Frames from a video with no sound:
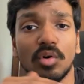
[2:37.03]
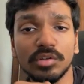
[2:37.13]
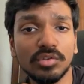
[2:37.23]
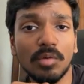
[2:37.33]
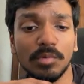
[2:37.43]

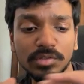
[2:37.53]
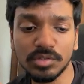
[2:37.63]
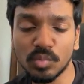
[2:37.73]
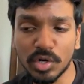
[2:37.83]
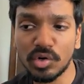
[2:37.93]
stop loss is
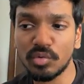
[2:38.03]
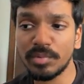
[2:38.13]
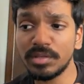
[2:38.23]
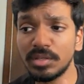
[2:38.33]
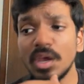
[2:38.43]
1
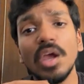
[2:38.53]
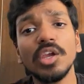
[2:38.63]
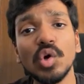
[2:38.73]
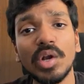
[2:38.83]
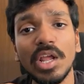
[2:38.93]
rupees
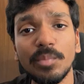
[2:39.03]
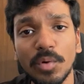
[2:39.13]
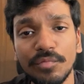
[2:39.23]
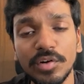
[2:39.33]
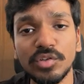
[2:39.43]
your take
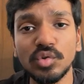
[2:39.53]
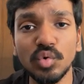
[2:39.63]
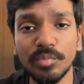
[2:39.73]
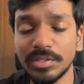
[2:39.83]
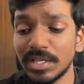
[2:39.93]
profit is 2
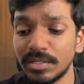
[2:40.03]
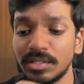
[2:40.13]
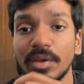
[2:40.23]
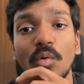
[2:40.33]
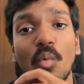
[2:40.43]
rupees that is
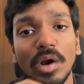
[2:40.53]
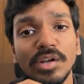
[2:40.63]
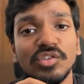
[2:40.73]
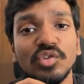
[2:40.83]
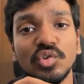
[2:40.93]
like 1
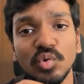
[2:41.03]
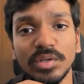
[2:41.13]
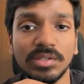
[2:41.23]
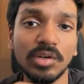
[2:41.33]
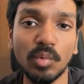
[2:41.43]
is to 2
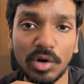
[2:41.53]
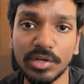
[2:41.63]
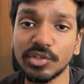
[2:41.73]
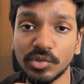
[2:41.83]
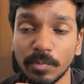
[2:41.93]
risk reward
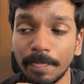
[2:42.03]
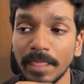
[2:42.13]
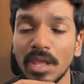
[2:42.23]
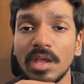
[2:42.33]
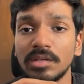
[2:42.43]
ratio
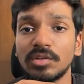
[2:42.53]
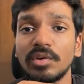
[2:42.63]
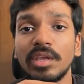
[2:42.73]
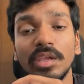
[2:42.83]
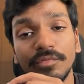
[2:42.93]
so
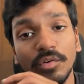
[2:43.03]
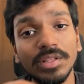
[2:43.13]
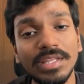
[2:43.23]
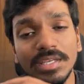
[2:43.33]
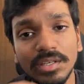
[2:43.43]
for
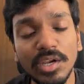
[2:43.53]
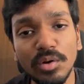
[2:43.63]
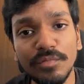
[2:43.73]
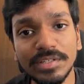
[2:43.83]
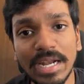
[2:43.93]
these kind
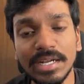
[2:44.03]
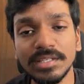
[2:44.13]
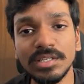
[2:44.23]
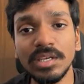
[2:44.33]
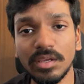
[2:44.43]
of
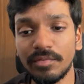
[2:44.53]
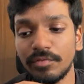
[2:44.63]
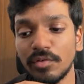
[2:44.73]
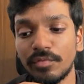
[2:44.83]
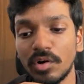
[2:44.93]
strategy if
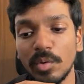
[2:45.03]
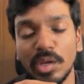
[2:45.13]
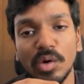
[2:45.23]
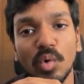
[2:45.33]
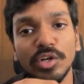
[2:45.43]
you're
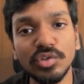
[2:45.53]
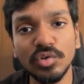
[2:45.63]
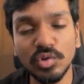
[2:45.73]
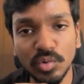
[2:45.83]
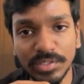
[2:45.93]
following 1 is to
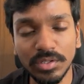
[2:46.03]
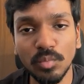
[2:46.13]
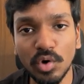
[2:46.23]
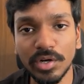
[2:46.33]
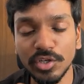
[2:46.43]
2 risk
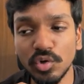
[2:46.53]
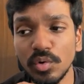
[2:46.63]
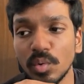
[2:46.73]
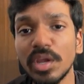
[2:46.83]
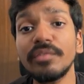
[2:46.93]
reward ratio
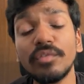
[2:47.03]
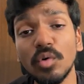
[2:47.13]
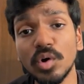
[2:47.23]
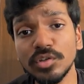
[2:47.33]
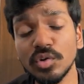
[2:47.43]
you can
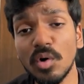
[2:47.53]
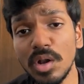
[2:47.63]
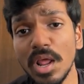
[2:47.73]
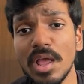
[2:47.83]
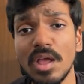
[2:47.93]
focus on
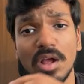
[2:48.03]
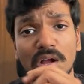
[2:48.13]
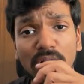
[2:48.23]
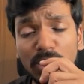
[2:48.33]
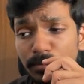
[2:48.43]

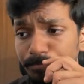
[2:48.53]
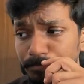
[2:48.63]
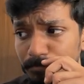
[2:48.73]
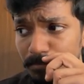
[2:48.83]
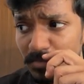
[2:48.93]
uh,
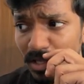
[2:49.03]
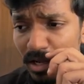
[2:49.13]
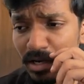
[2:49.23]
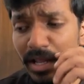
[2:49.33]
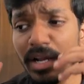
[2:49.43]

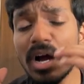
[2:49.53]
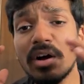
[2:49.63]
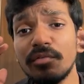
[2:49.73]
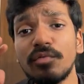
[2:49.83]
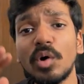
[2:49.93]
uh, like a
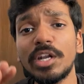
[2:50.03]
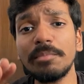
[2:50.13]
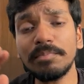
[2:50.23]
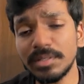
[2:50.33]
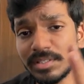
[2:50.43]
uh, 40
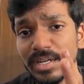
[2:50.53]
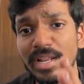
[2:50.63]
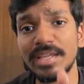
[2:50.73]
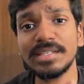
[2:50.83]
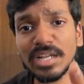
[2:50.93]

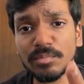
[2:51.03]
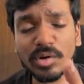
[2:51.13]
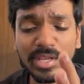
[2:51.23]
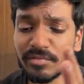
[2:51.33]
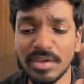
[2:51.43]
percentage and above
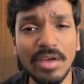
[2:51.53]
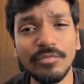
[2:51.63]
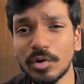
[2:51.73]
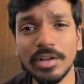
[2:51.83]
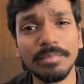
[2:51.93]
like if you have
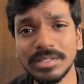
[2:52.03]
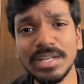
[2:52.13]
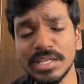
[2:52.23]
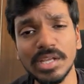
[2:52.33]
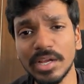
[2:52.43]
40
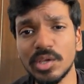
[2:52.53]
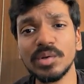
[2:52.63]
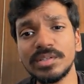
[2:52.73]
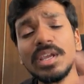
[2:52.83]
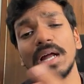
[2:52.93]
percent
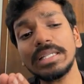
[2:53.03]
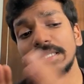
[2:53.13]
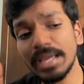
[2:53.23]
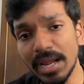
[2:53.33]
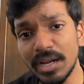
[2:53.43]
accuracy at
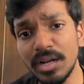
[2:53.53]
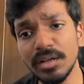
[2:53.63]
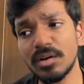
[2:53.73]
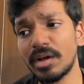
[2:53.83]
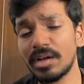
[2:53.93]
the end
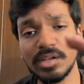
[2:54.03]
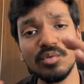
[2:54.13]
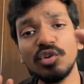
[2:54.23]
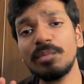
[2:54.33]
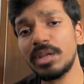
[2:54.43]
uh, you
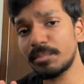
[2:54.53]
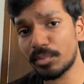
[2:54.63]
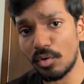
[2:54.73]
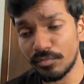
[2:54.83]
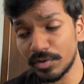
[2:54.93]
would be in
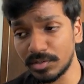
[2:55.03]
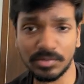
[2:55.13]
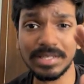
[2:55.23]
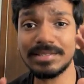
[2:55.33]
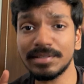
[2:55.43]
profit so
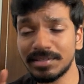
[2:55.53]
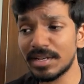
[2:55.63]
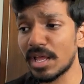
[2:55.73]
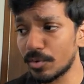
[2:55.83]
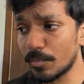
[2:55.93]
that's the
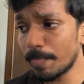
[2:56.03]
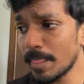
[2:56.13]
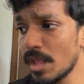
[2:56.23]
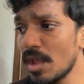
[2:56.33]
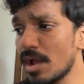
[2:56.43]
scenario
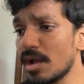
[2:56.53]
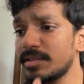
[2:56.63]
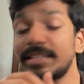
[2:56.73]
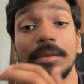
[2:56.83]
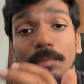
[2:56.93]
uh,
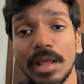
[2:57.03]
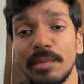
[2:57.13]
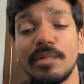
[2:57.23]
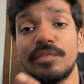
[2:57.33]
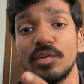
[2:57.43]
same
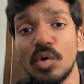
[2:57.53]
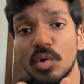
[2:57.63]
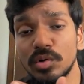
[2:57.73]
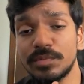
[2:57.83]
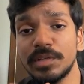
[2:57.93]
time if you
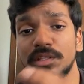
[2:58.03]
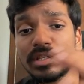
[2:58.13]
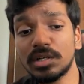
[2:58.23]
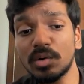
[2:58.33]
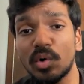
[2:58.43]
goes with
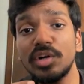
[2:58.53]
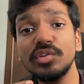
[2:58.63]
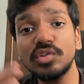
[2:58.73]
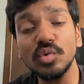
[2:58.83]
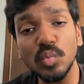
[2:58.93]
uh, 1
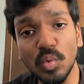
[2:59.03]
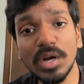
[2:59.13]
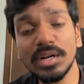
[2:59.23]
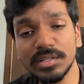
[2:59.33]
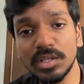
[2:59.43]
is to
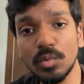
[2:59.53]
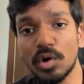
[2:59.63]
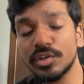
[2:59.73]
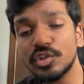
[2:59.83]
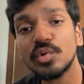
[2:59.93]
1 risk reward
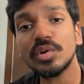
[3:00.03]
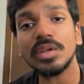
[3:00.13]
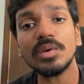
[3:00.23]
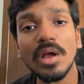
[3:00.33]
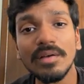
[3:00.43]
ratio you
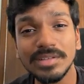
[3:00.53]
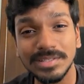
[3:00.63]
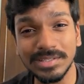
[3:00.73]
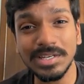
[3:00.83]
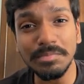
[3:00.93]
need to have a 60